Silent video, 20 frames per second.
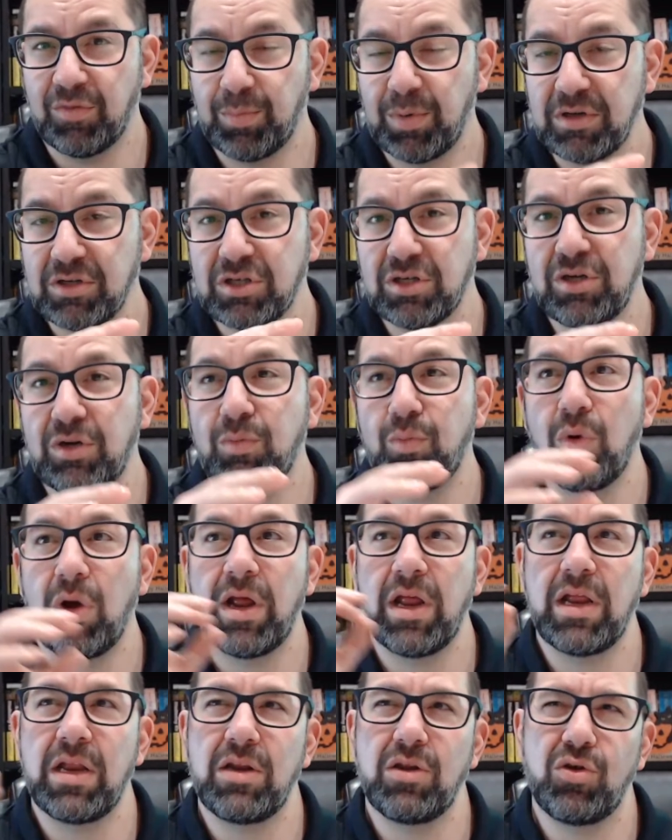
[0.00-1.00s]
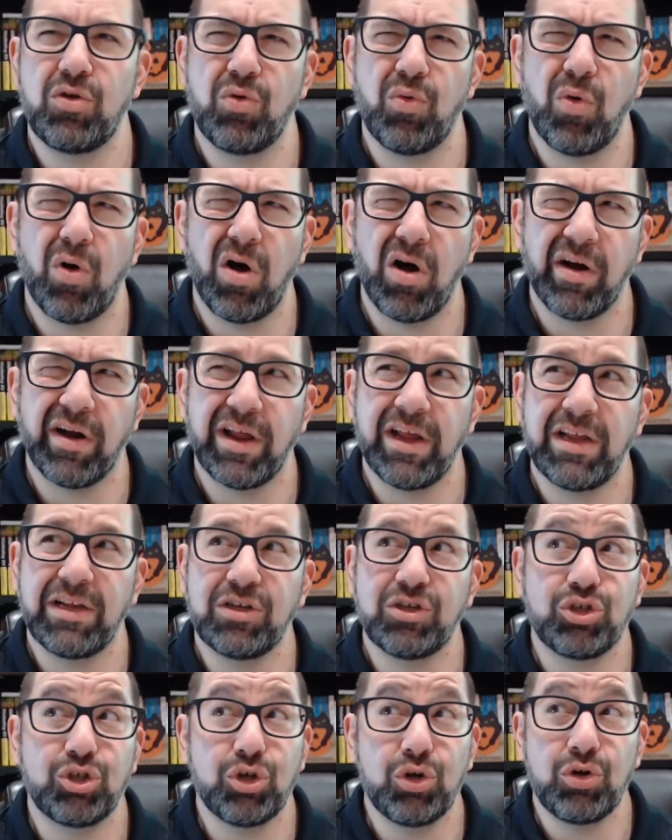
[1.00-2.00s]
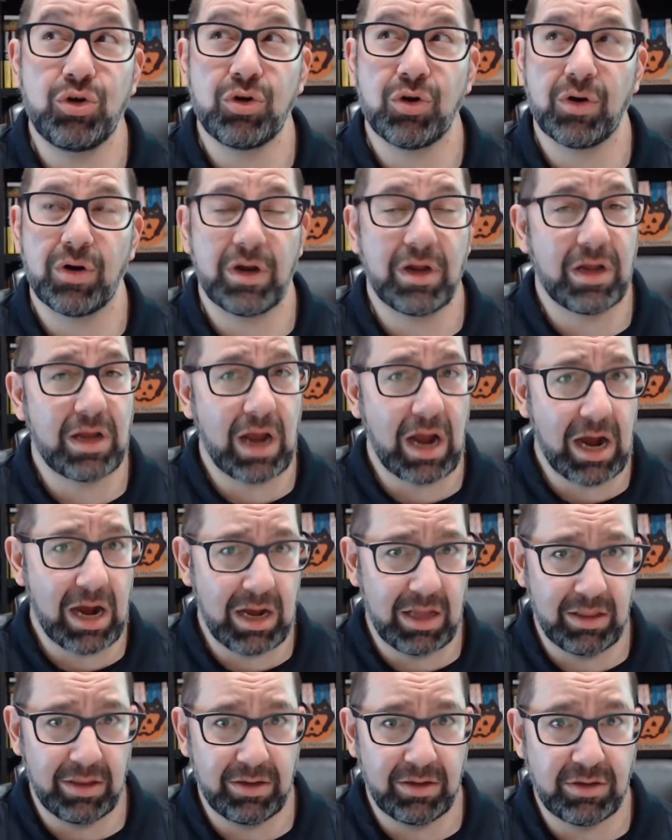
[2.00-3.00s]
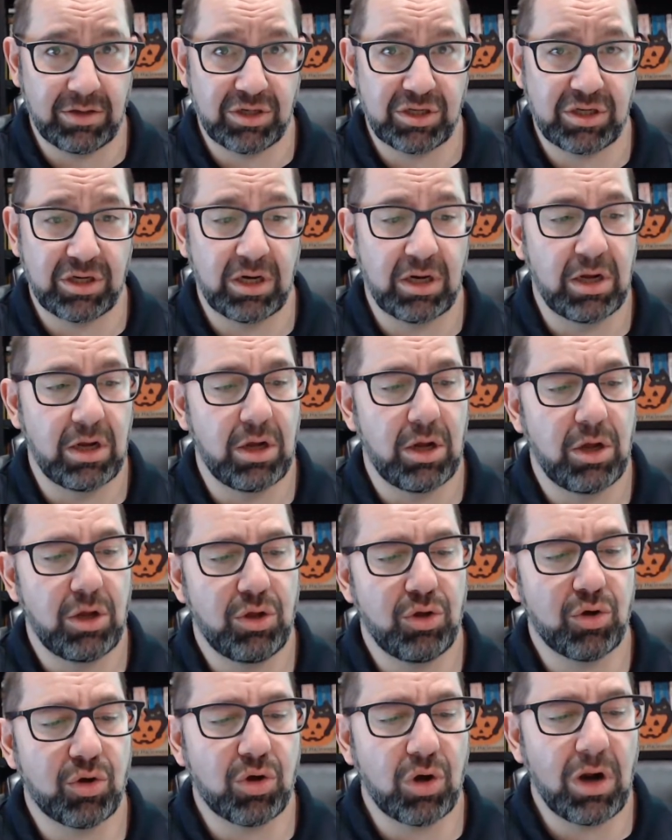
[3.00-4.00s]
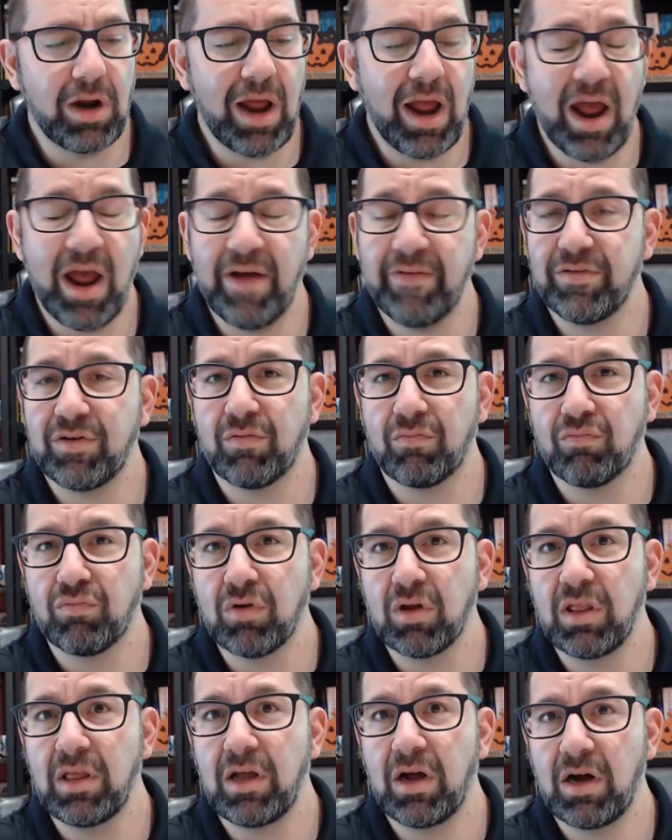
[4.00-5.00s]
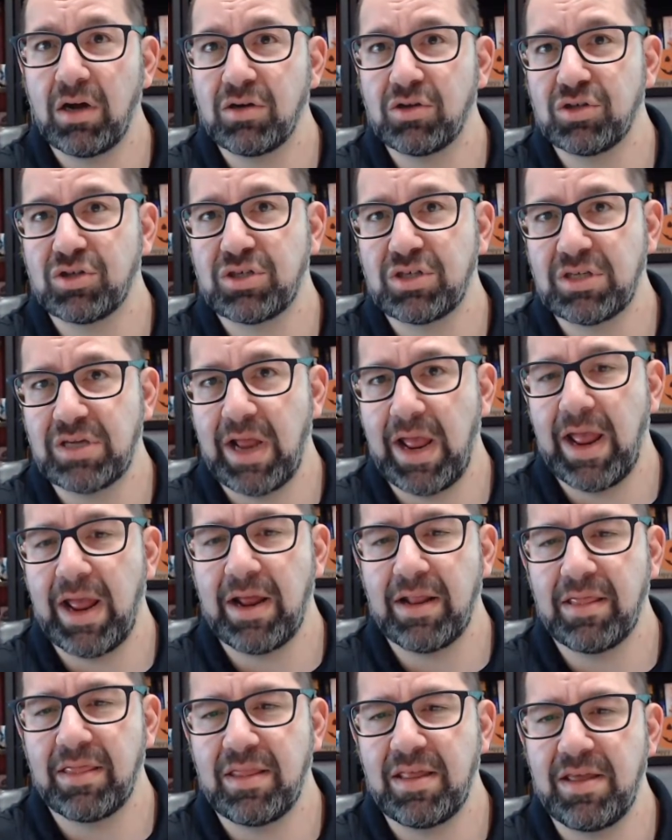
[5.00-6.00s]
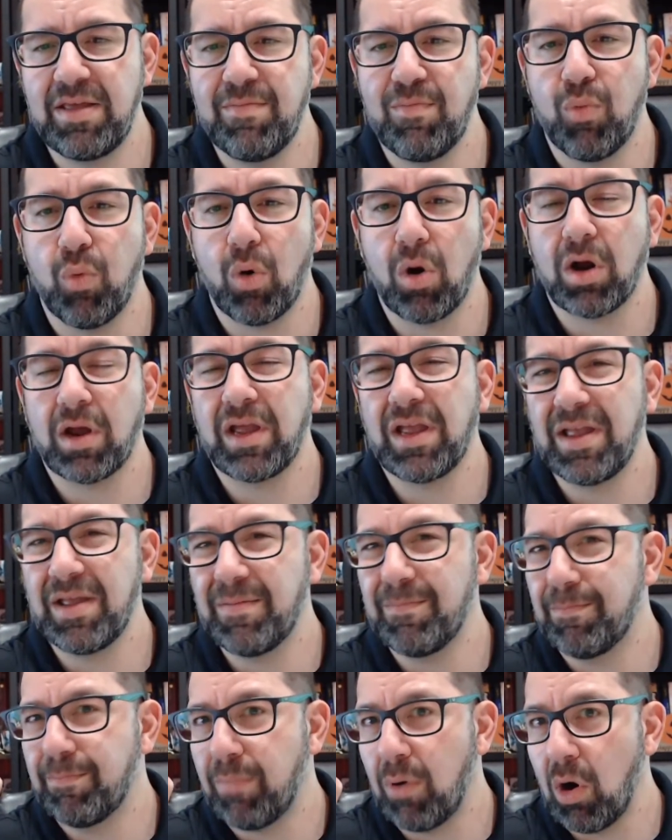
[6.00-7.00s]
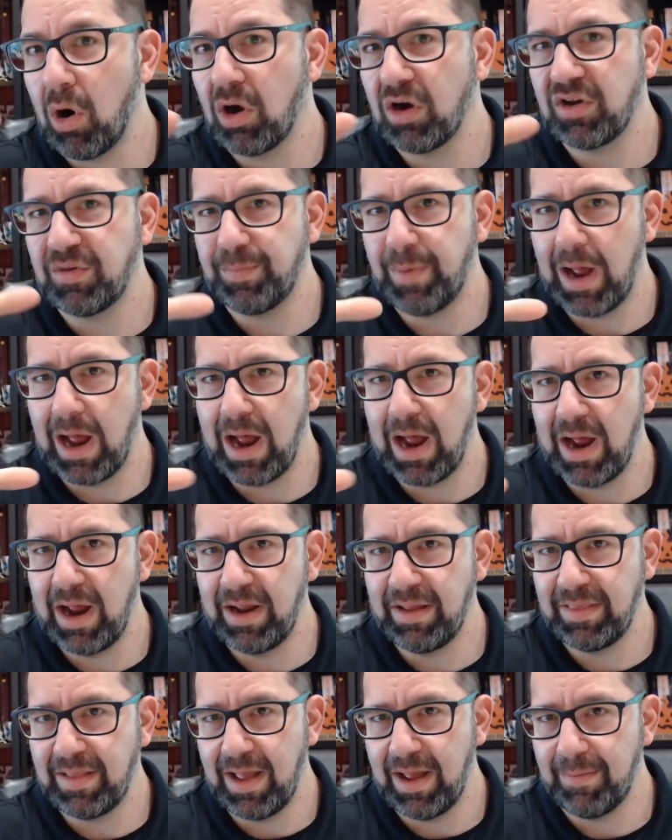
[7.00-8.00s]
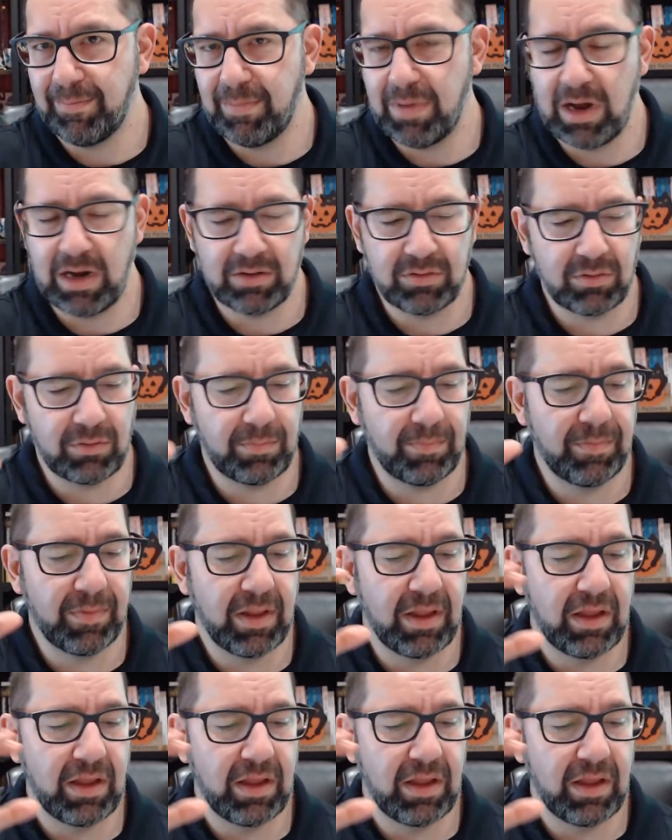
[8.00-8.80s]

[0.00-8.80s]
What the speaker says: especially when you are a junior in college, you're going to have to really understand the working parts behind that model.